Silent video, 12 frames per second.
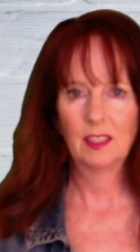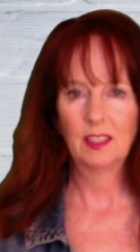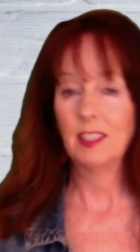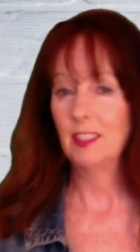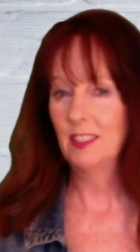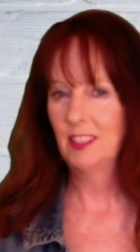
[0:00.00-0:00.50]

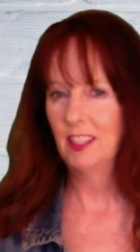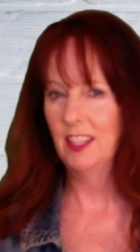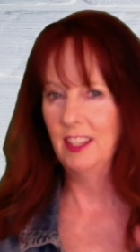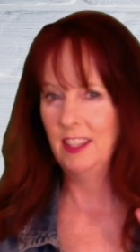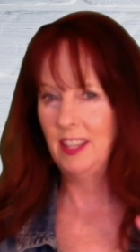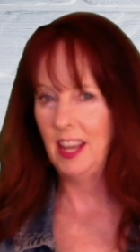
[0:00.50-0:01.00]
Is
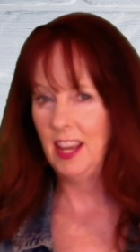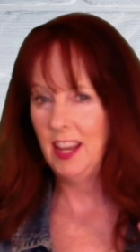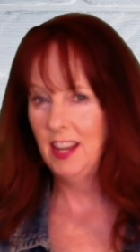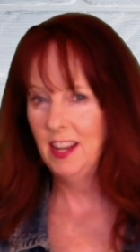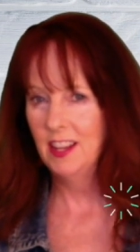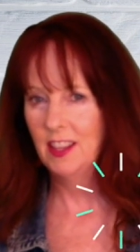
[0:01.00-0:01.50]

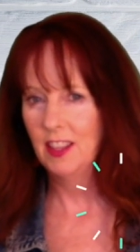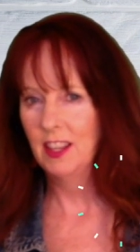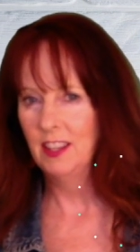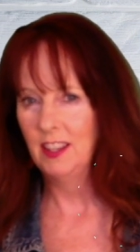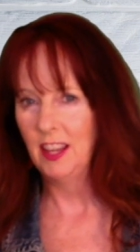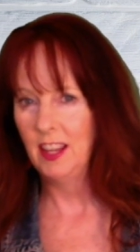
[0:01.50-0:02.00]
today the
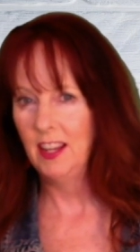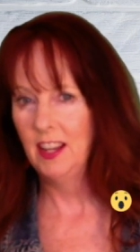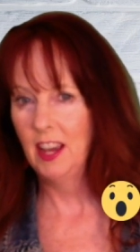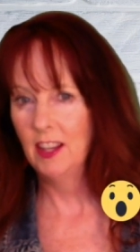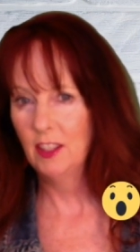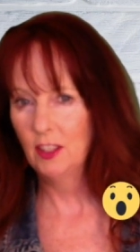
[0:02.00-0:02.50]
day,
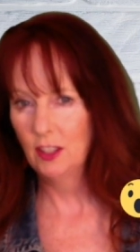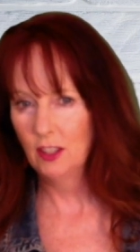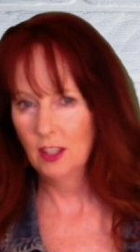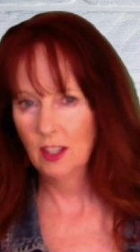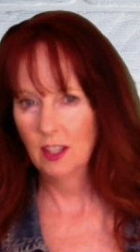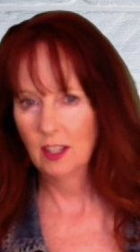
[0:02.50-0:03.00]
Hector?
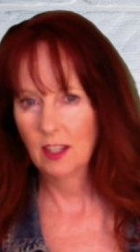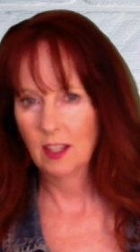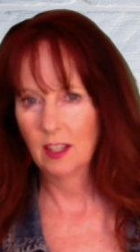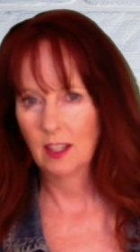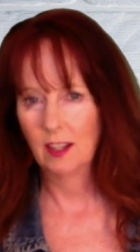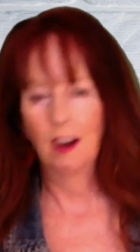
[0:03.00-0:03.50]

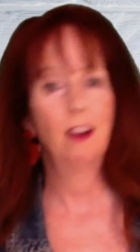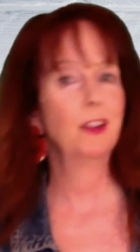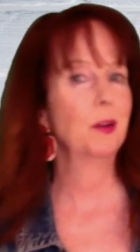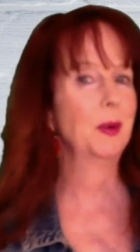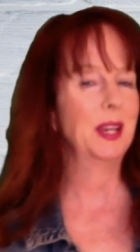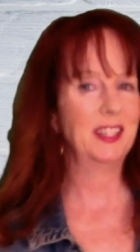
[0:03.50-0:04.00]
Oh,
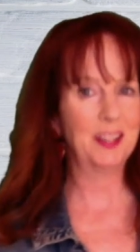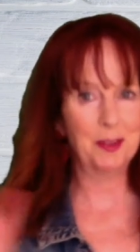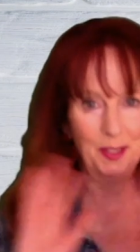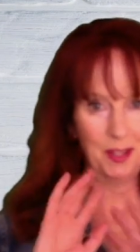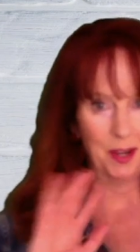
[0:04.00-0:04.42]
no, wait, that was